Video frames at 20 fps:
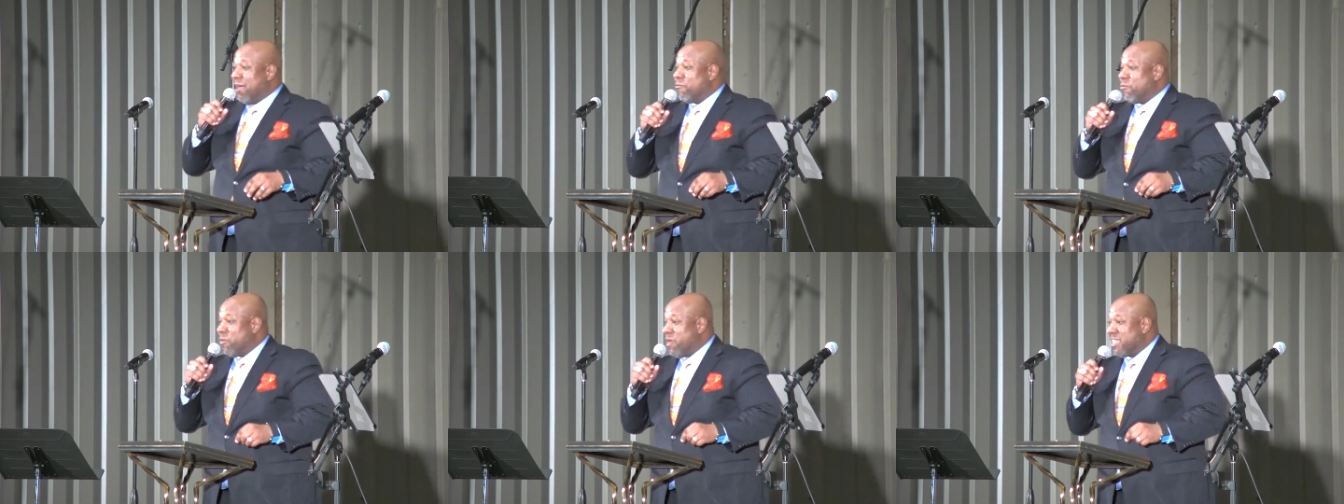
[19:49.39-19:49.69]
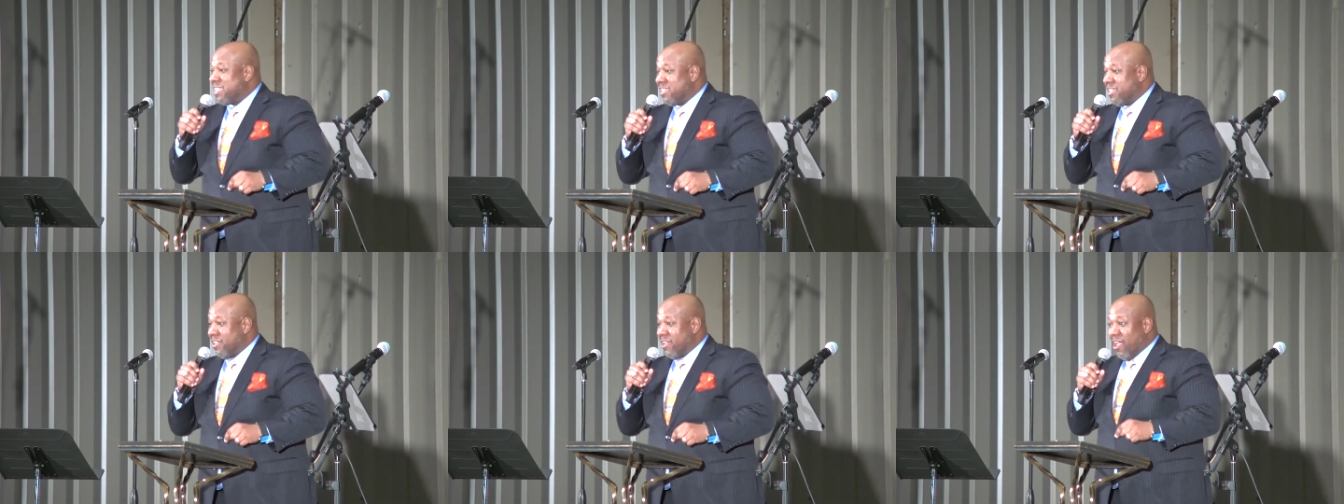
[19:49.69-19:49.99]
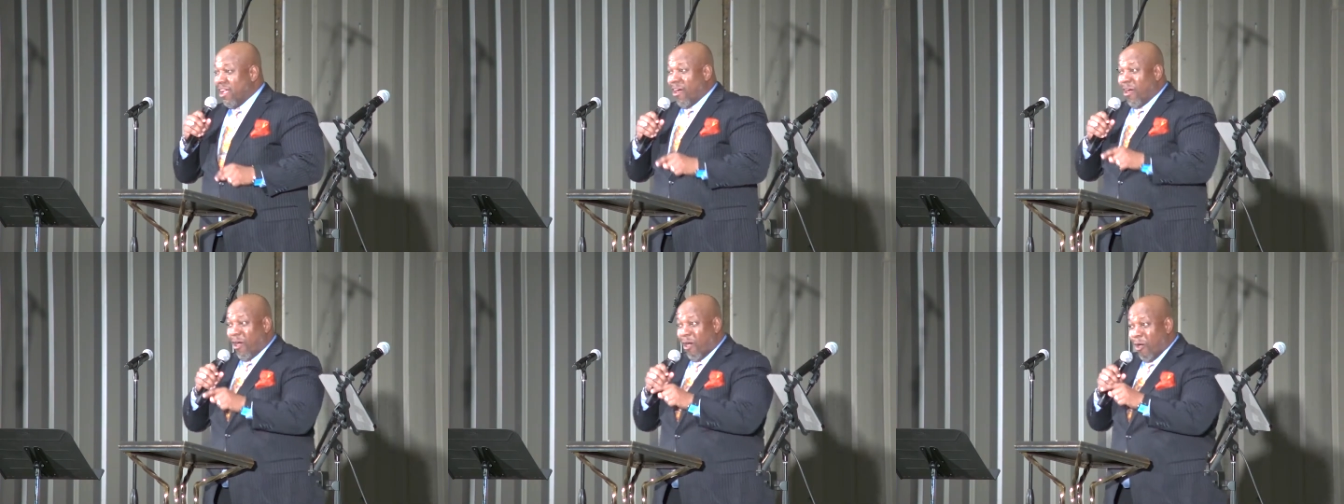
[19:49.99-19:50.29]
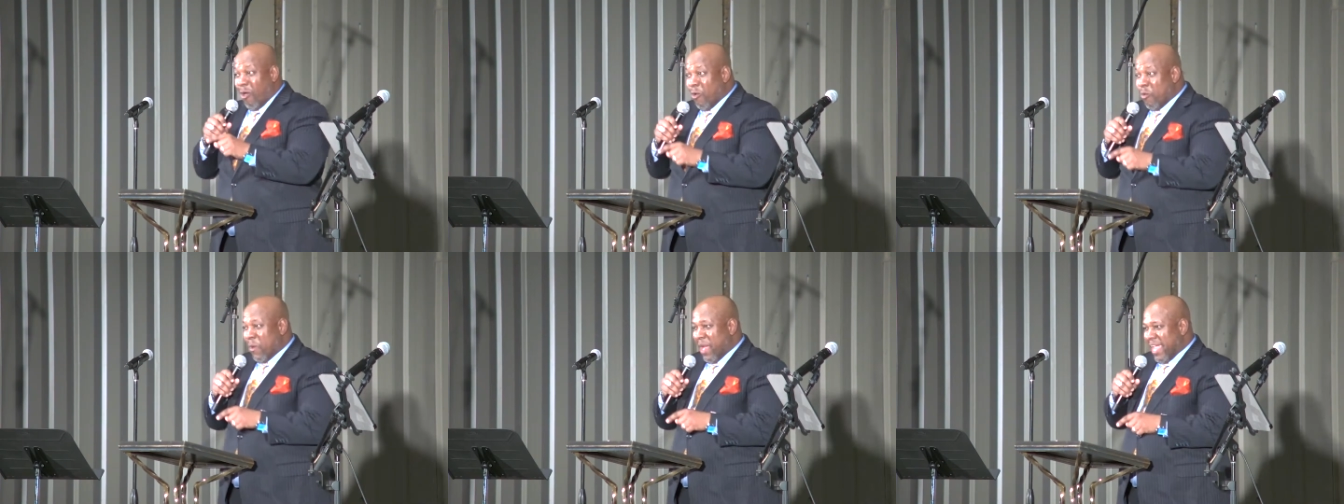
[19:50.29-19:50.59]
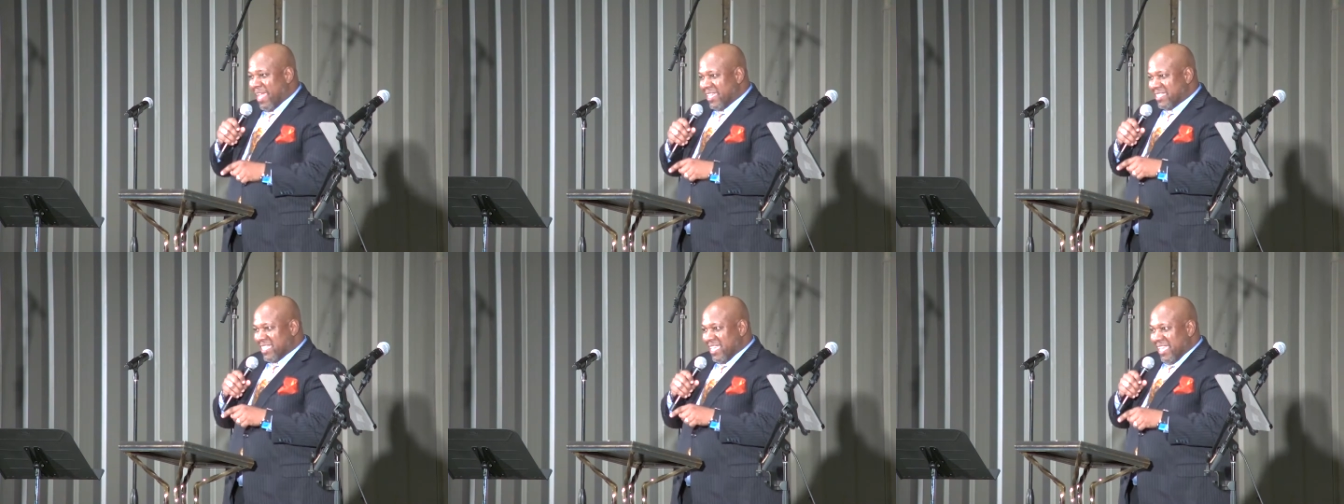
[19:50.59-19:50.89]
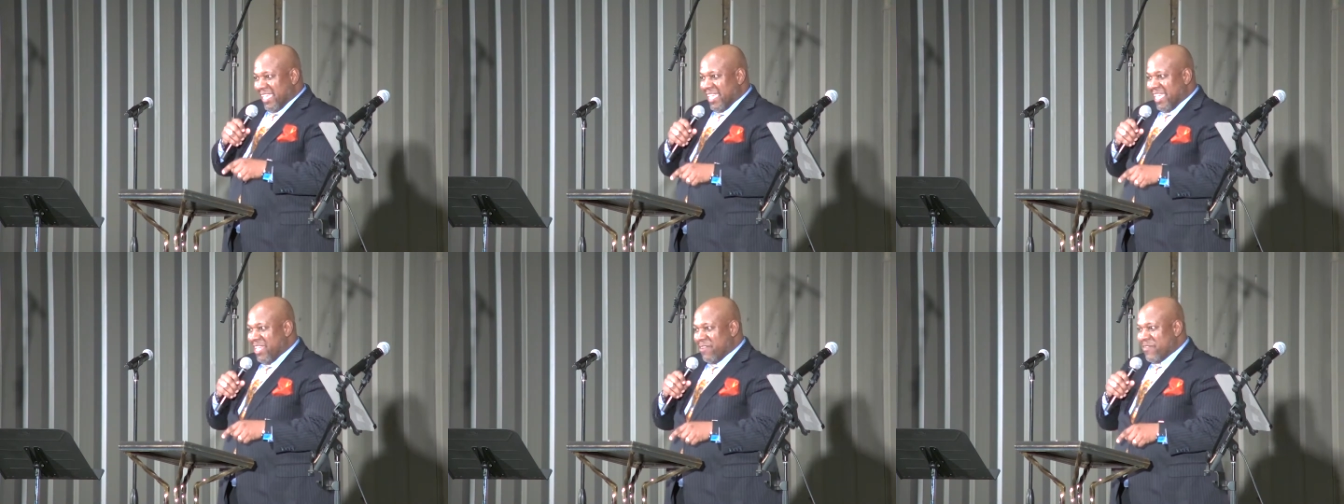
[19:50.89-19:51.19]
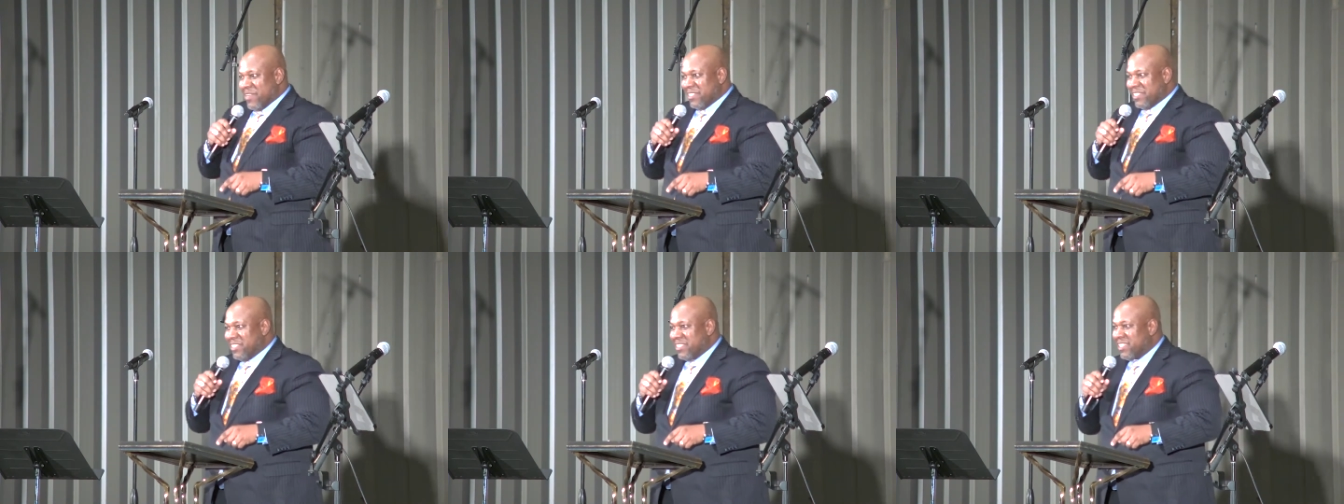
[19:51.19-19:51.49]
I'm with you always,
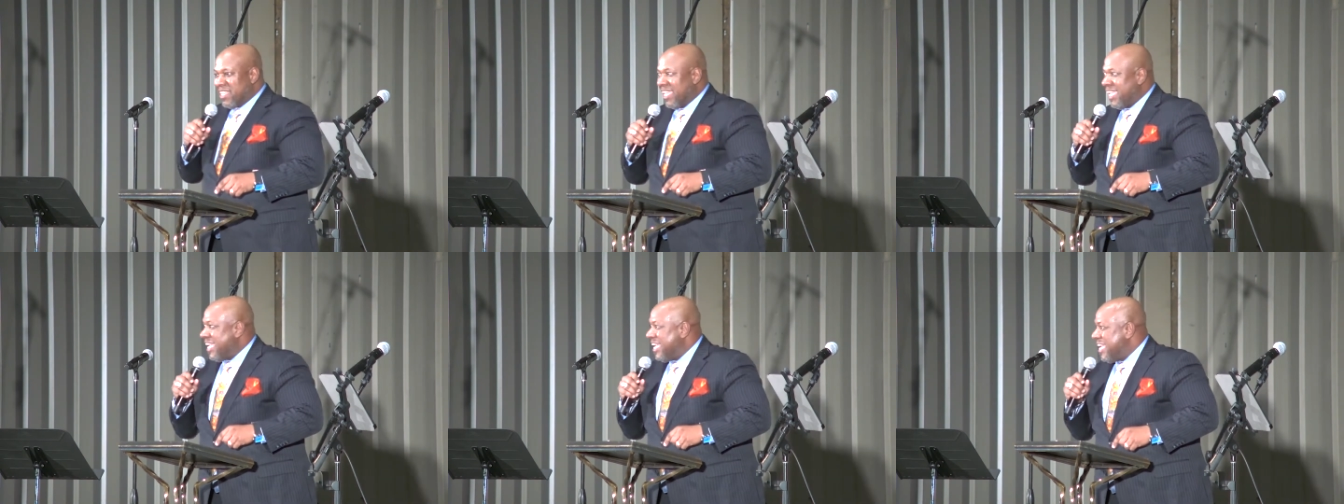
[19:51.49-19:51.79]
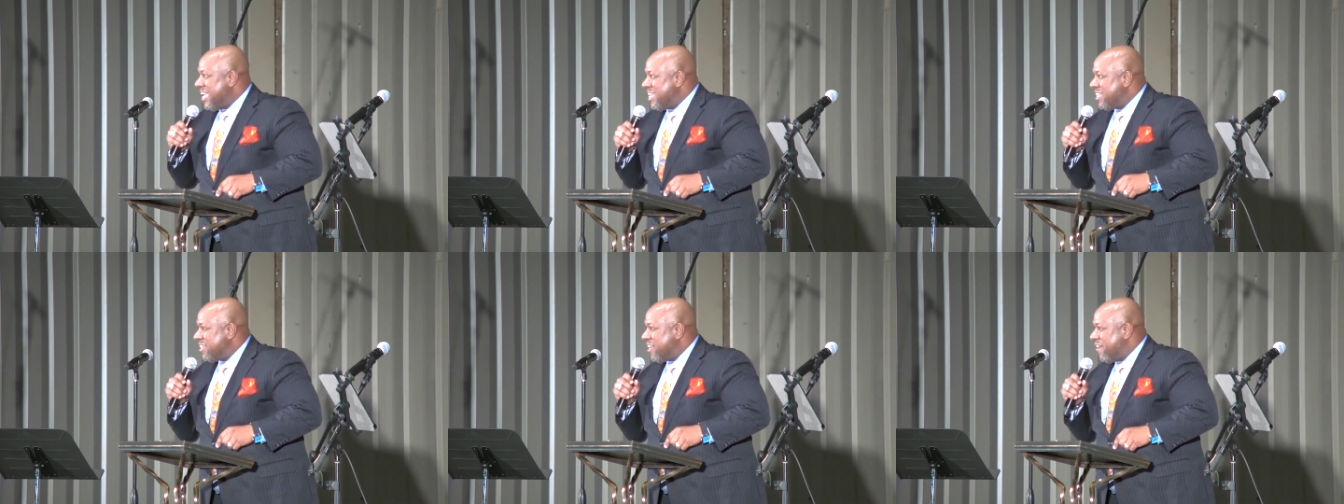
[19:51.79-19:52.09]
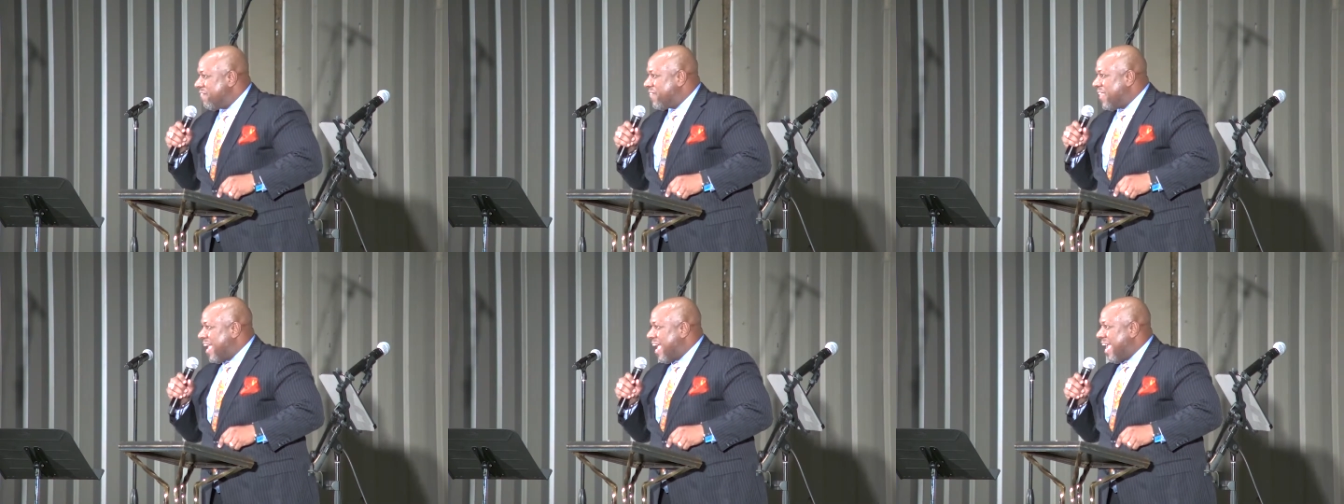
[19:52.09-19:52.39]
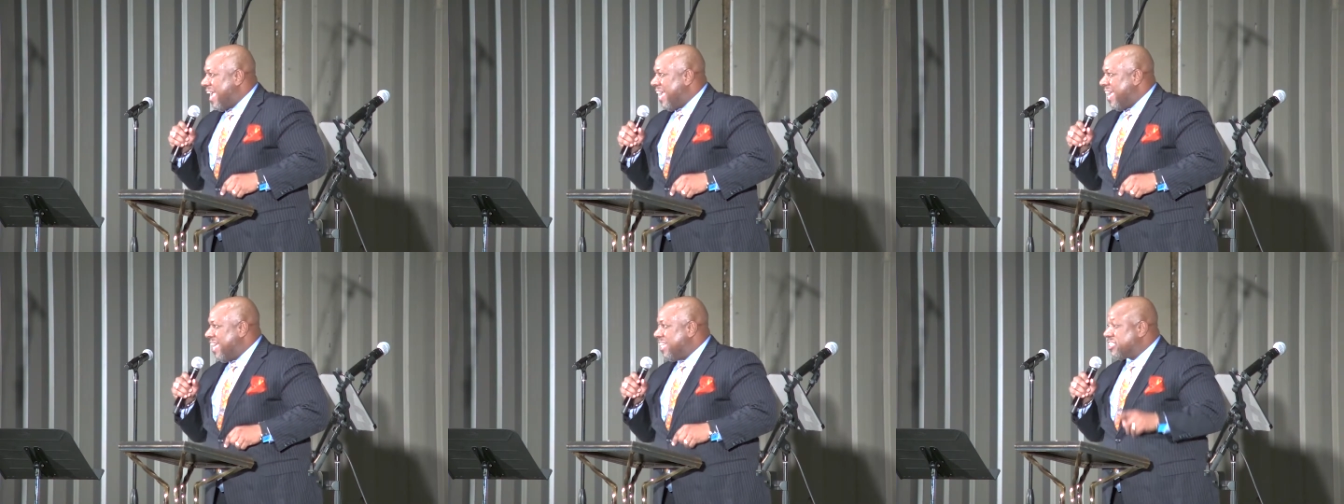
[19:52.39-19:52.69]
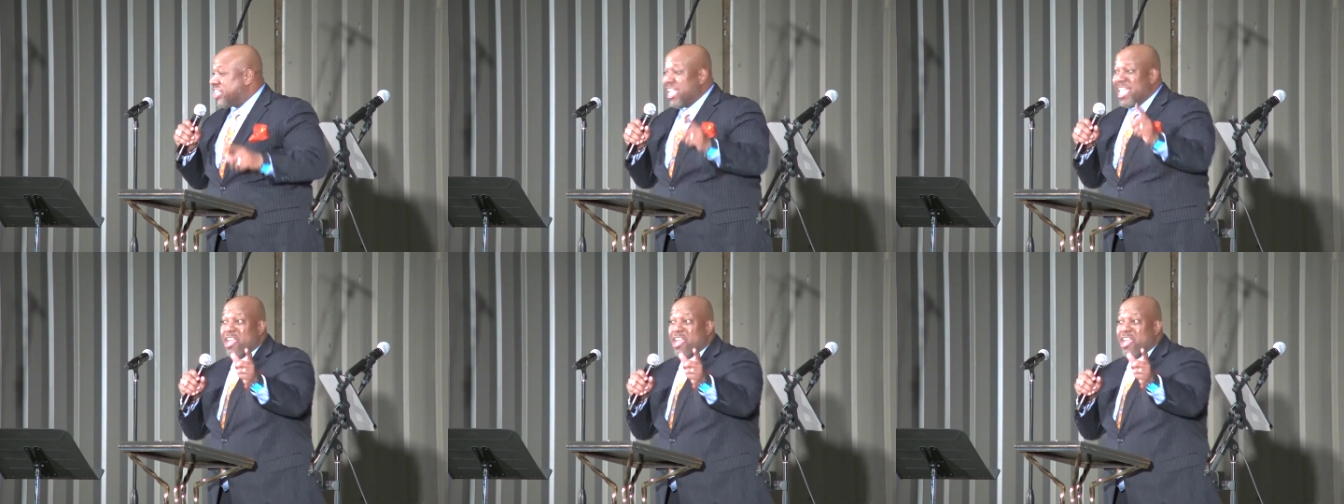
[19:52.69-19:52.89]
even to the end of the age.